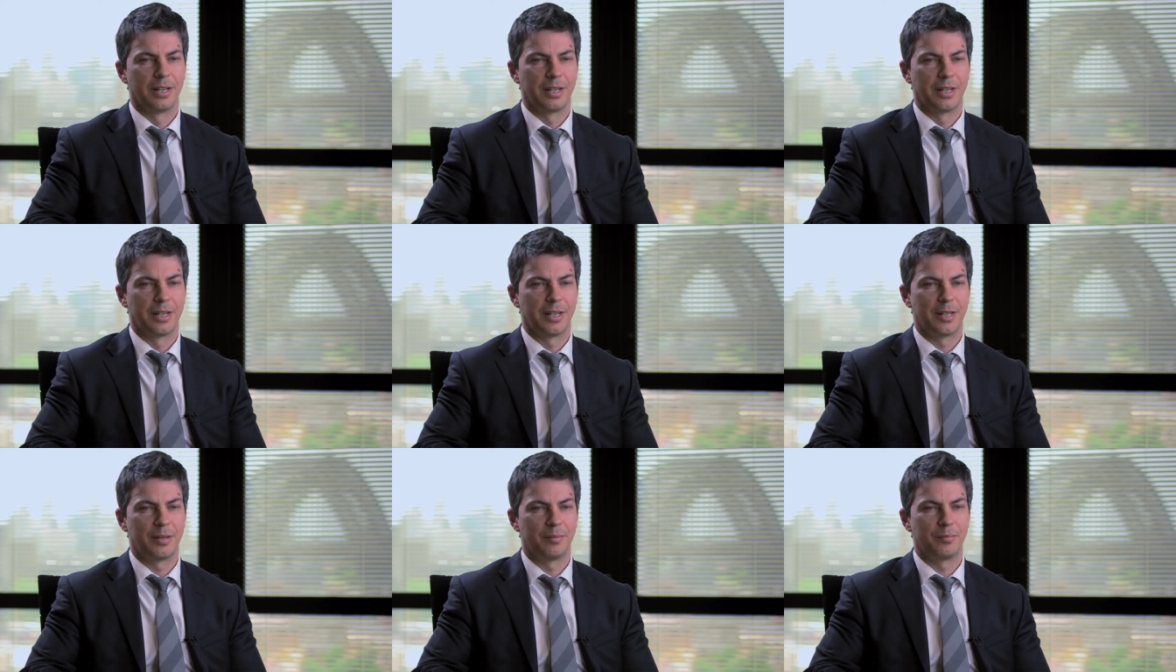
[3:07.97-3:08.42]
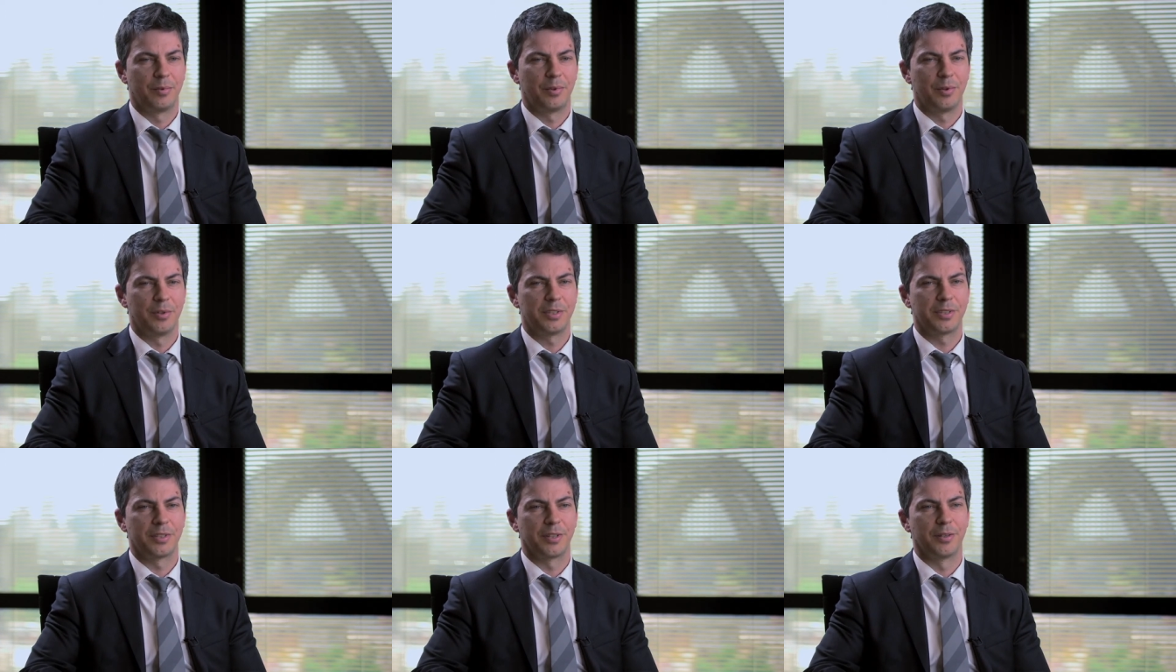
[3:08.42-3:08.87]

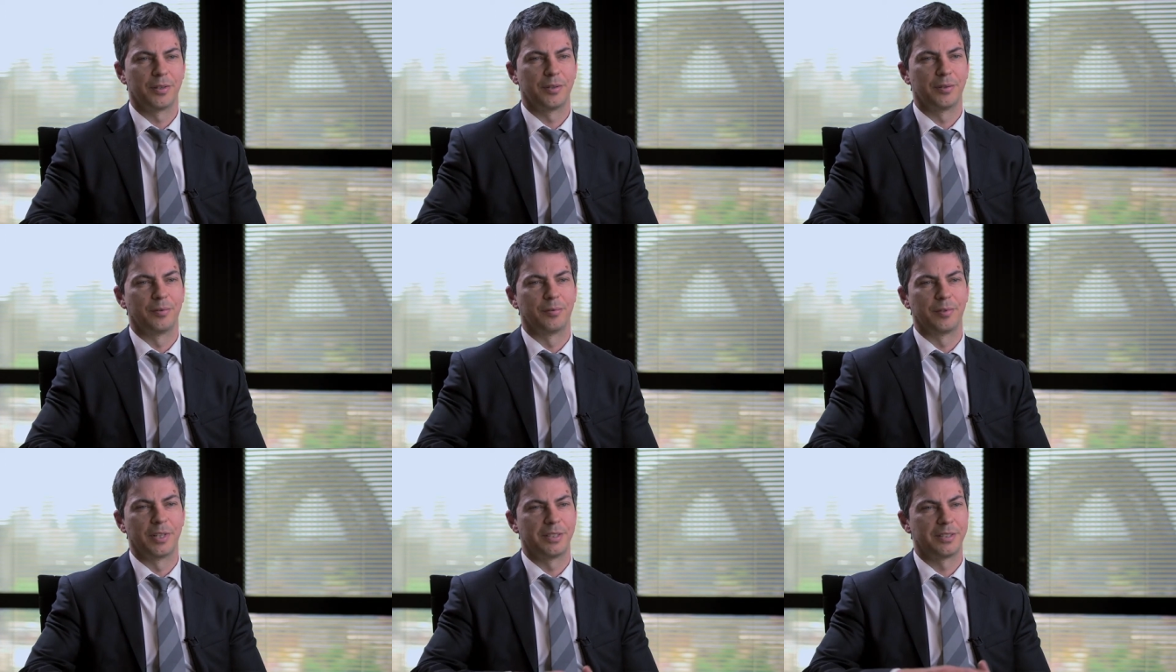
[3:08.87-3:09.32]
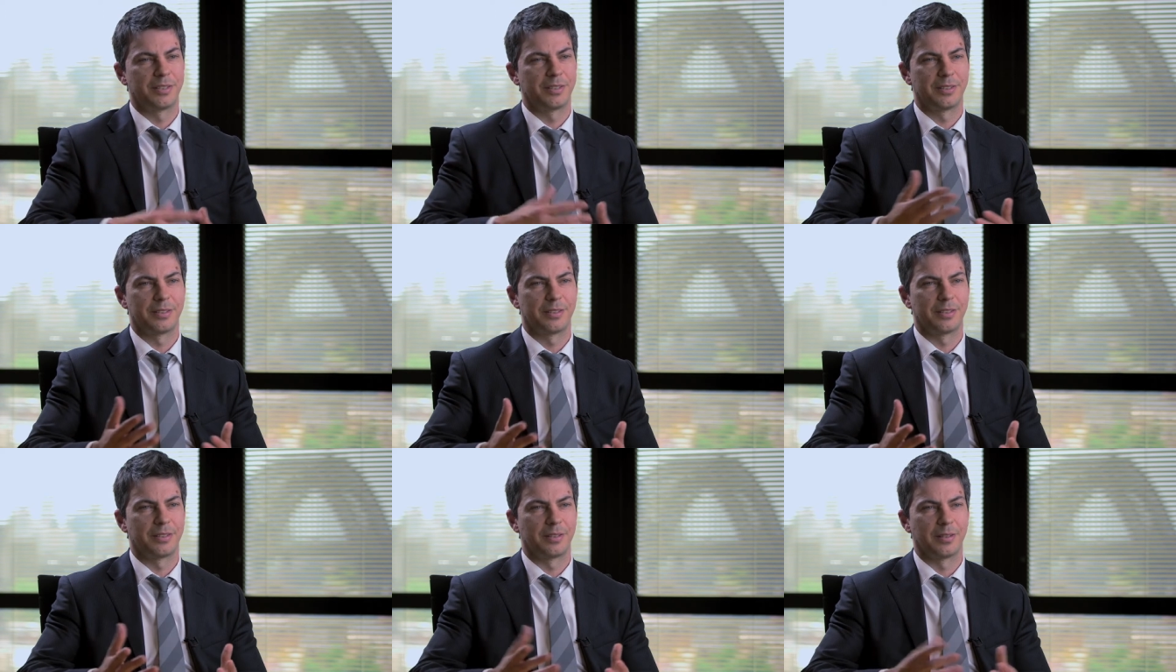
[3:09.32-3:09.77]
Also
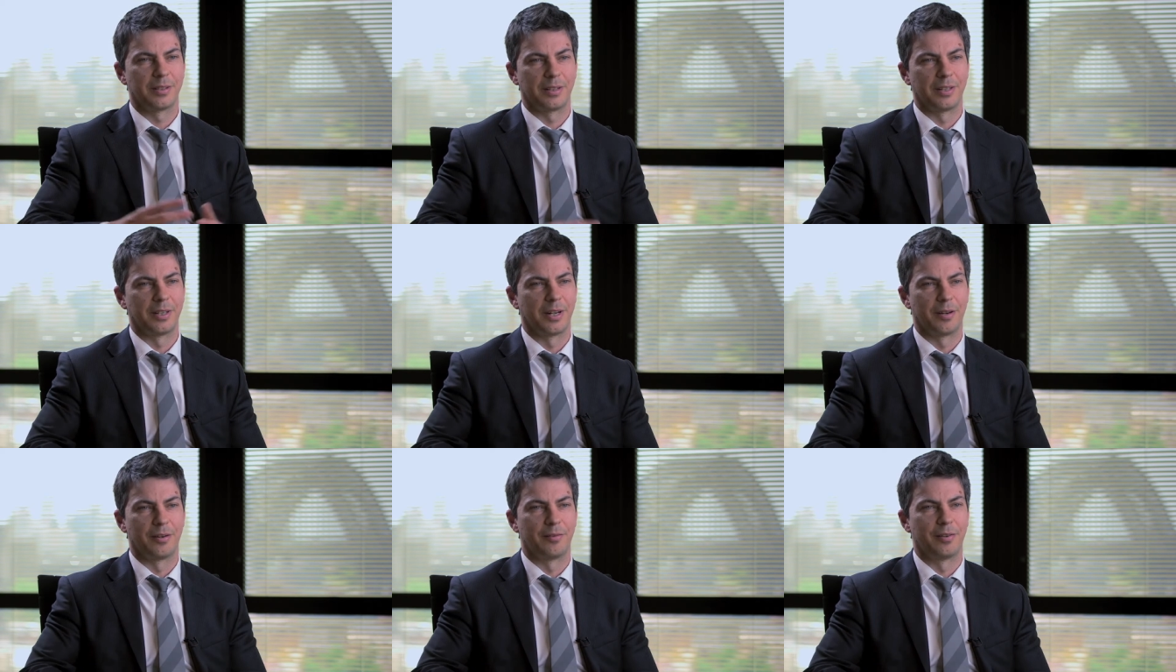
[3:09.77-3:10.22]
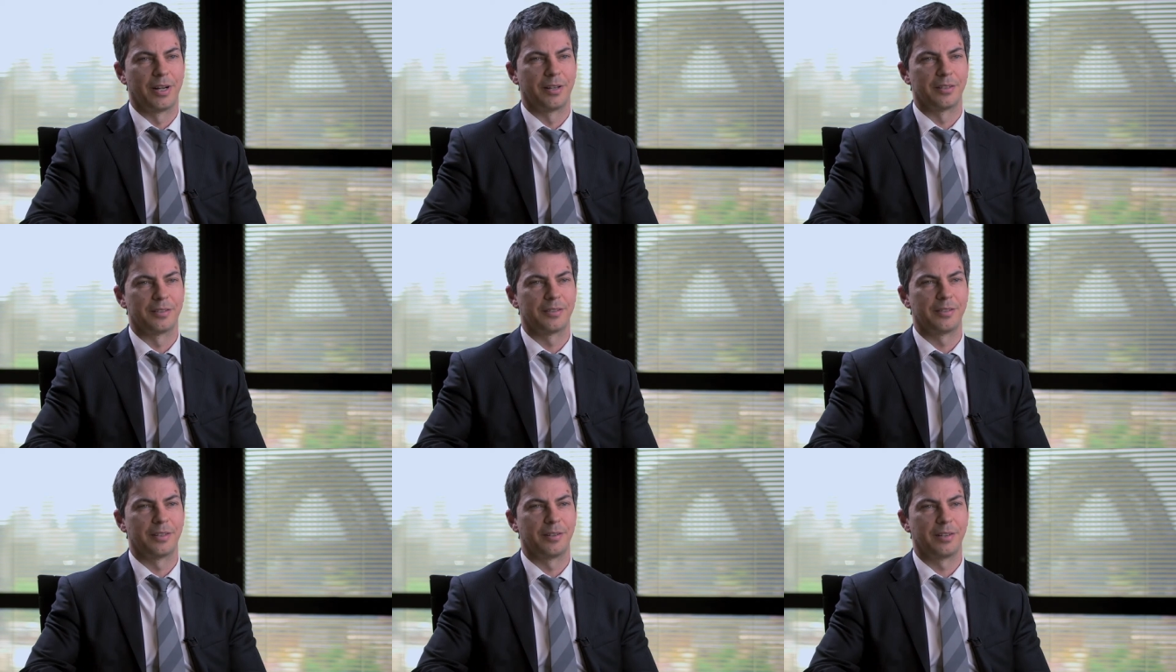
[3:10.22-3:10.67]
risks
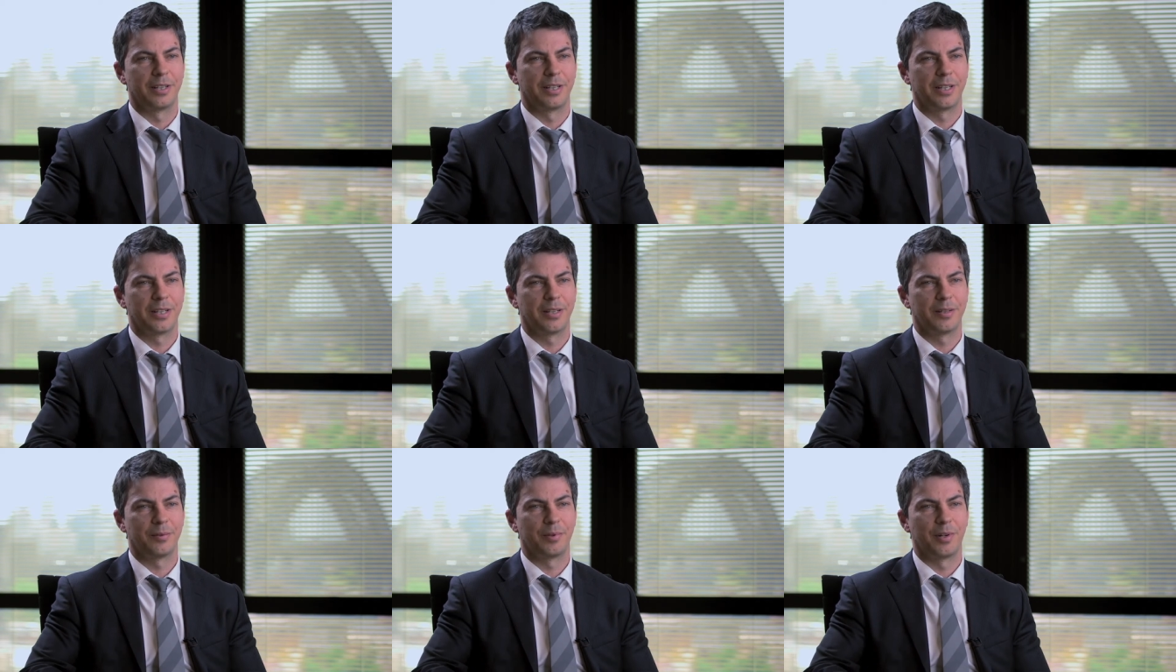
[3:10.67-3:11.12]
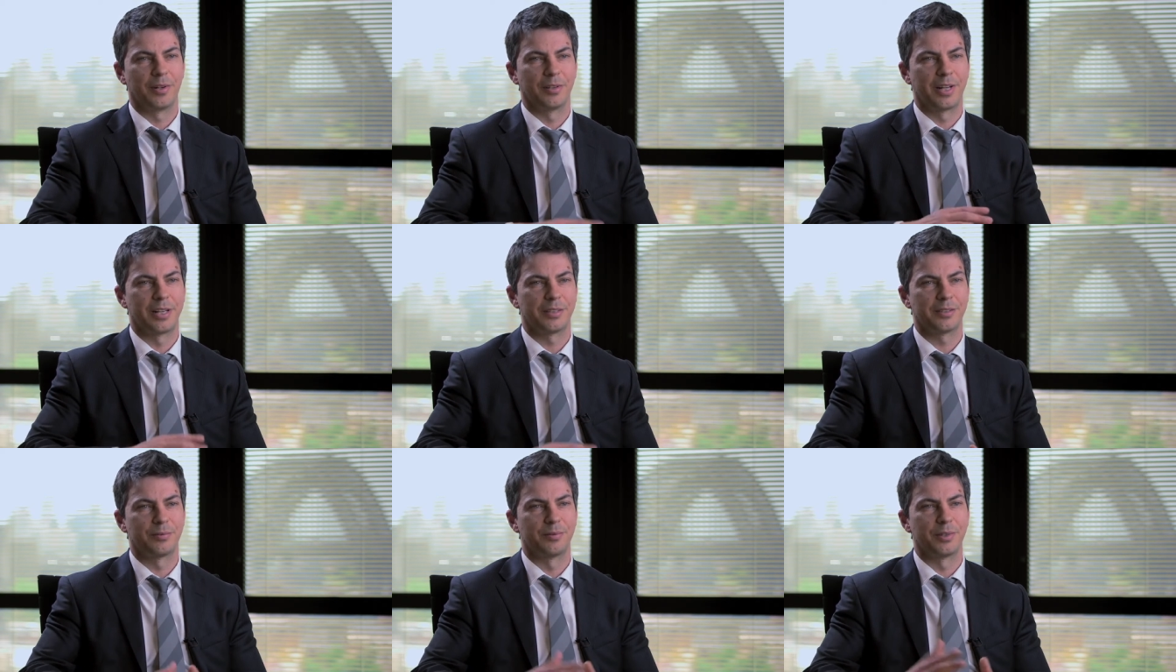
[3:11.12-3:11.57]
around Syria, while
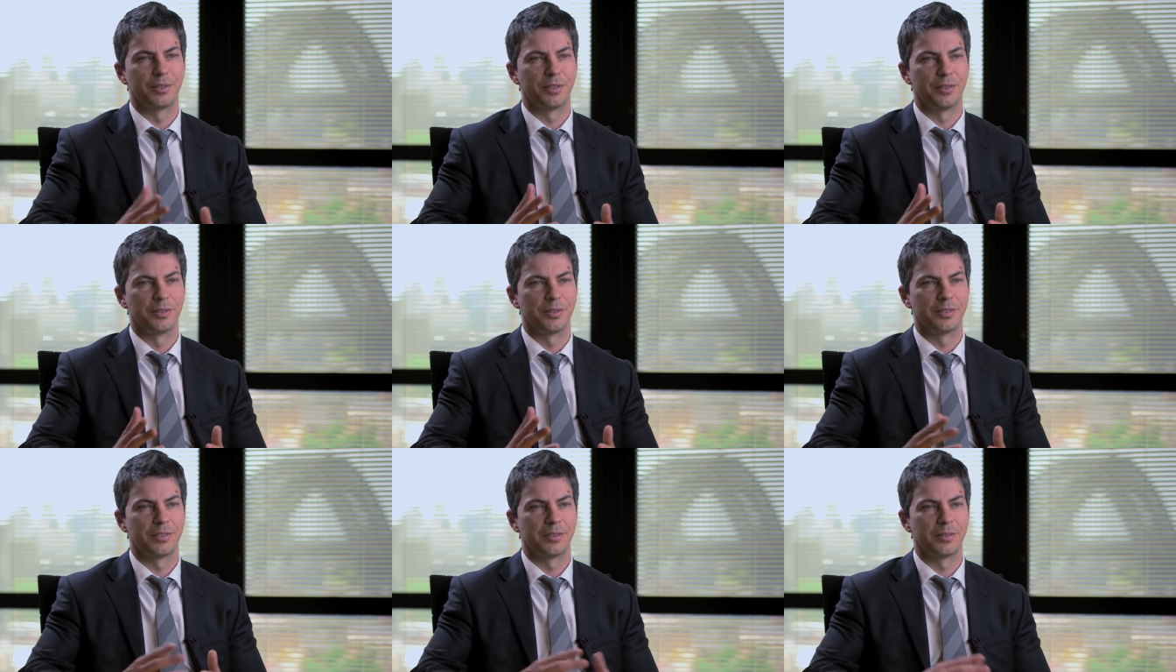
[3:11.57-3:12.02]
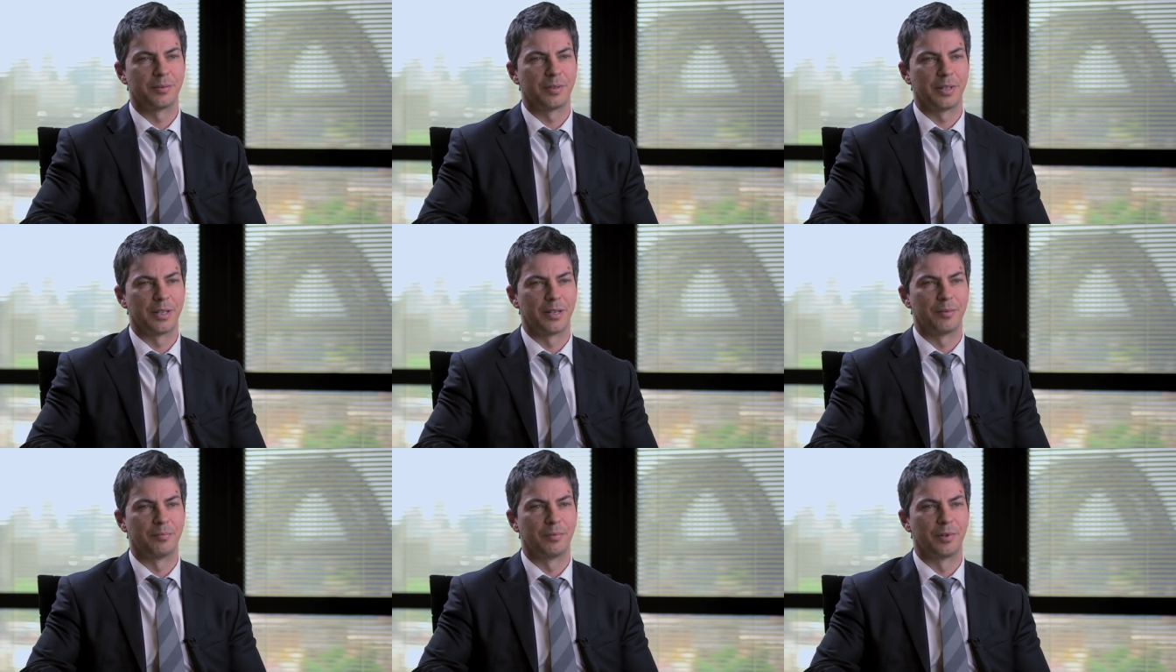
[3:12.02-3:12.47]
that's reduced
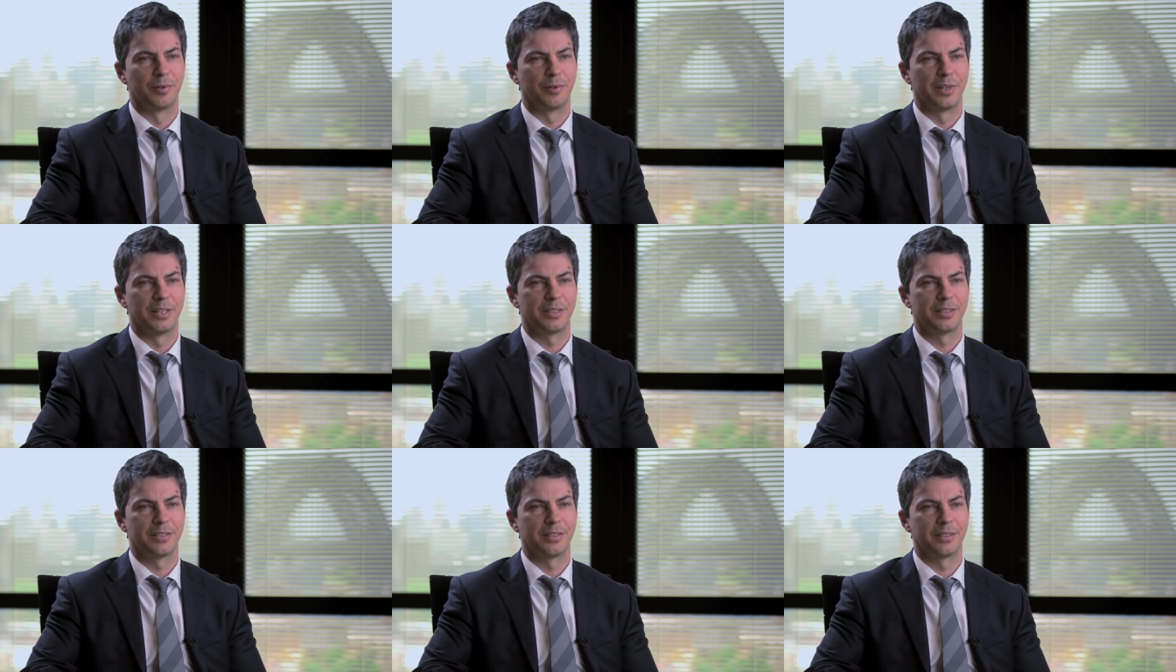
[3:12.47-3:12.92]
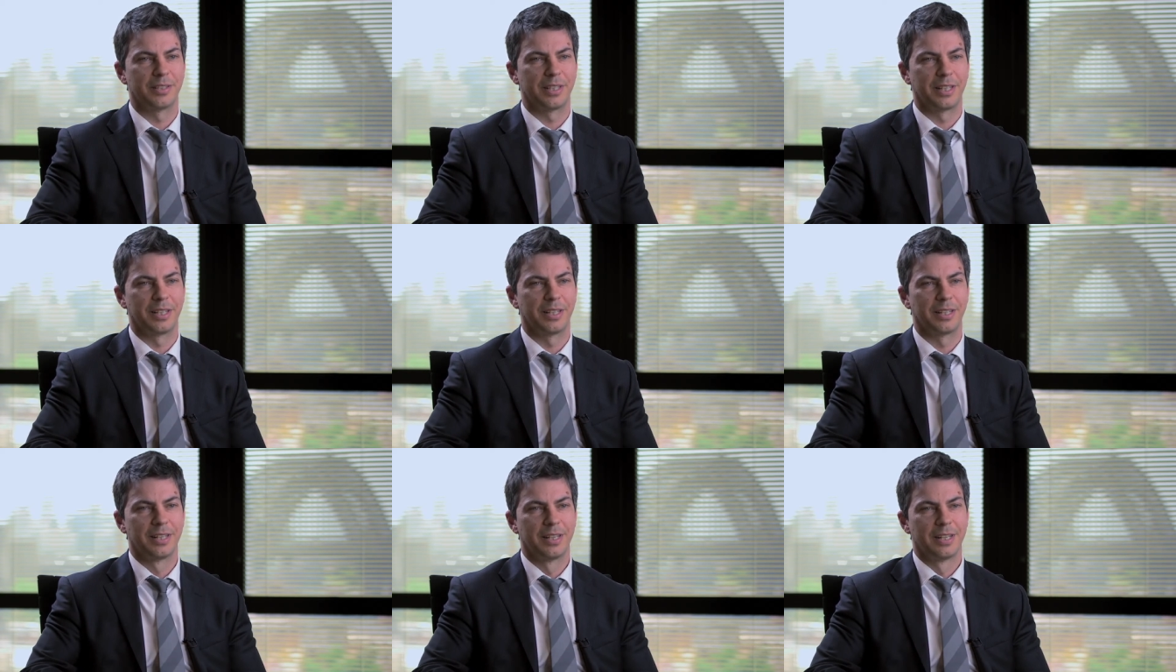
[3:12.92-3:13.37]
more
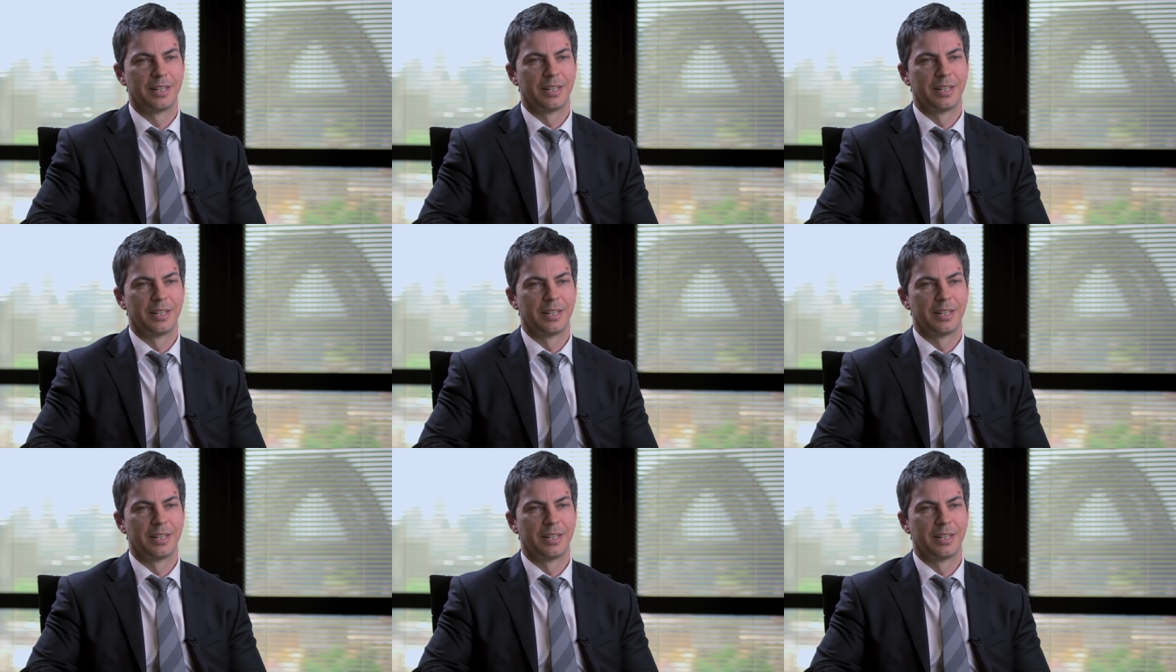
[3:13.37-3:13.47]
recently,